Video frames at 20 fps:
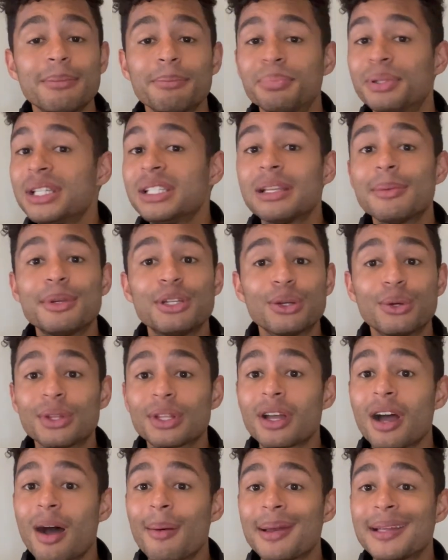please let me know in the
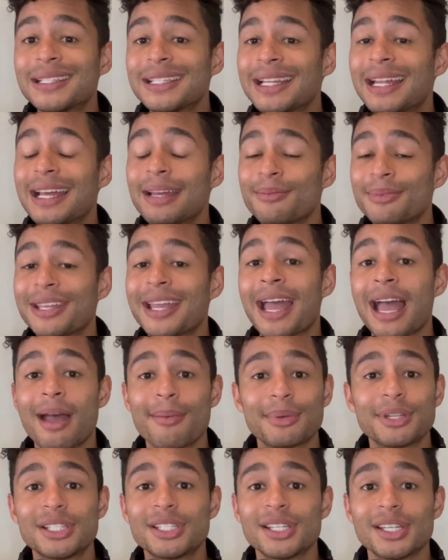comments, and I'd be
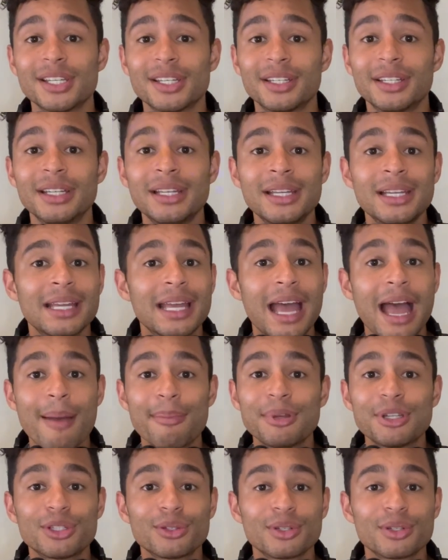happy to